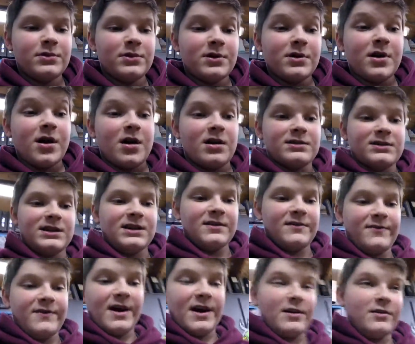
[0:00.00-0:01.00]
cause like a
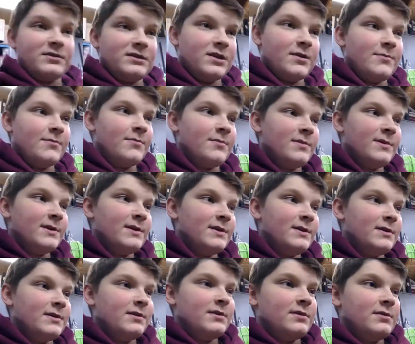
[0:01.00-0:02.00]
fire or something,
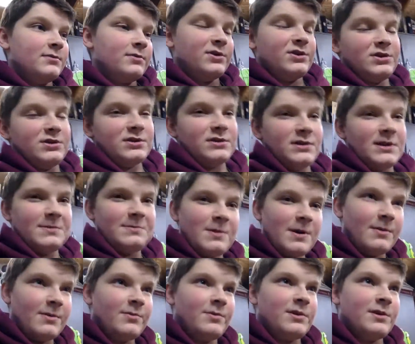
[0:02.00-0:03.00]
which they
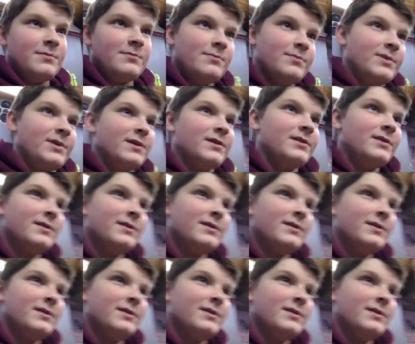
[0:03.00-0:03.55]
probably wouldn't, but